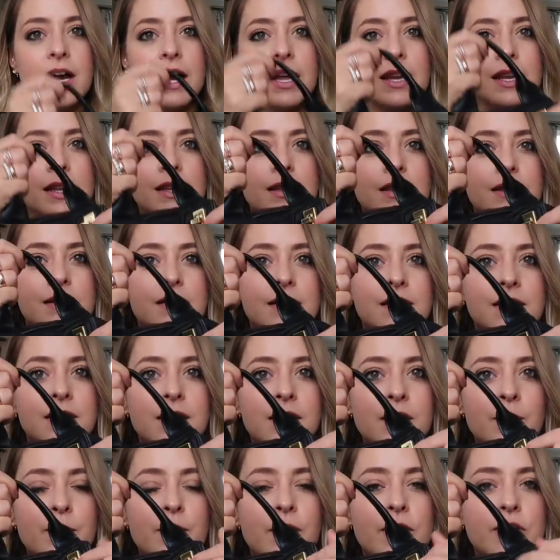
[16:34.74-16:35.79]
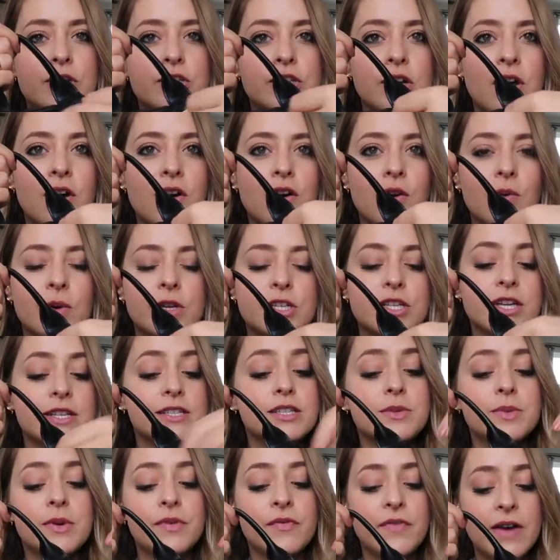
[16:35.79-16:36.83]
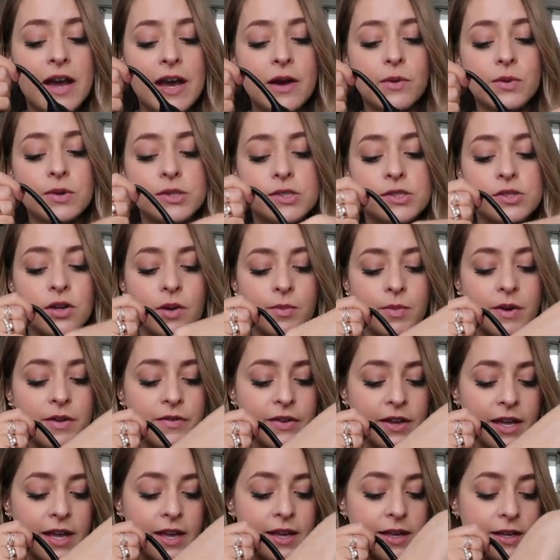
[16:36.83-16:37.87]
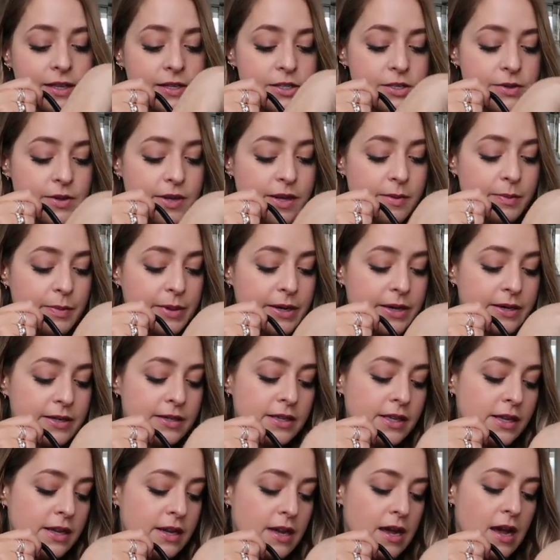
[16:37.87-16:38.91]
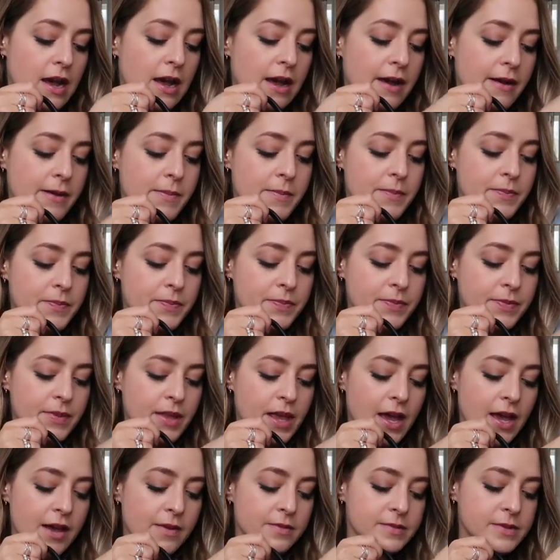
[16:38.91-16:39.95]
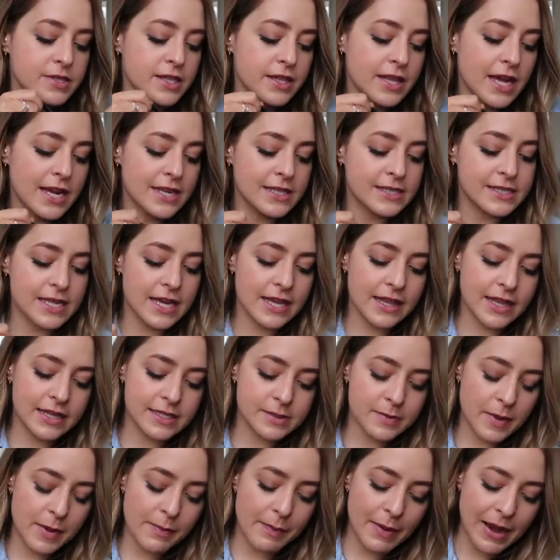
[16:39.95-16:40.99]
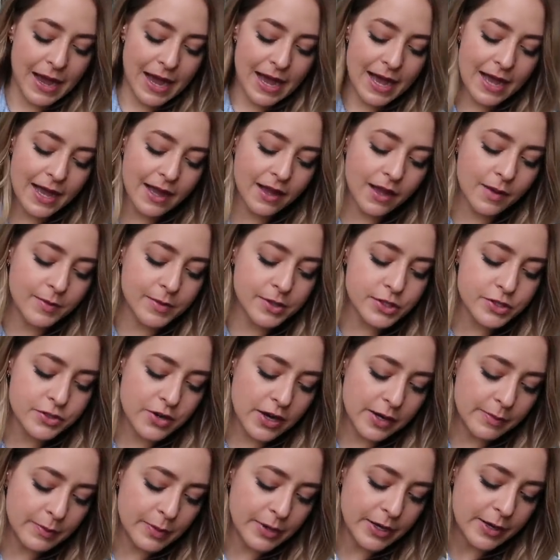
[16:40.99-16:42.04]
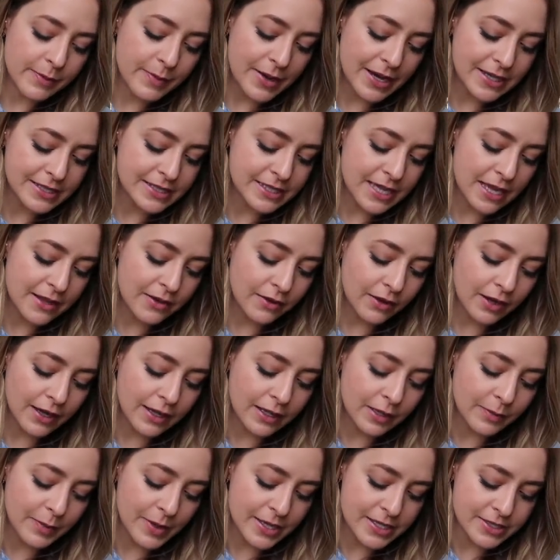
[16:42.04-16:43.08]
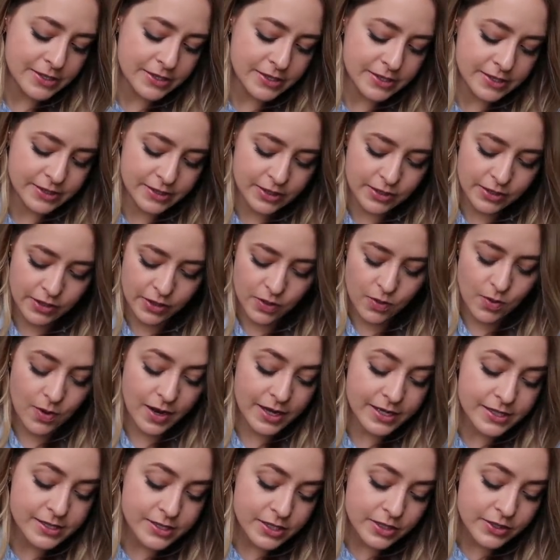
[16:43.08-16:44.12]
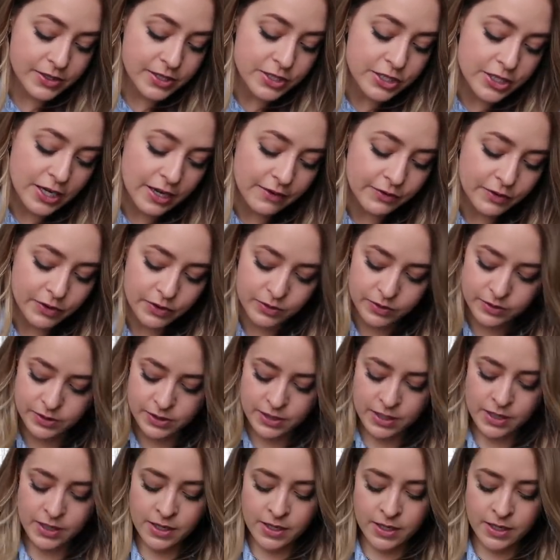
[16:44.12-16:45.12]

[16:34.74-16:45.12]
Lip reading: little push lock, which to be fair would stop River going into it, but yeah, so that is it. That's my bag. I'm going to try and put it back together a little bit so it doesn't look quite so disheveled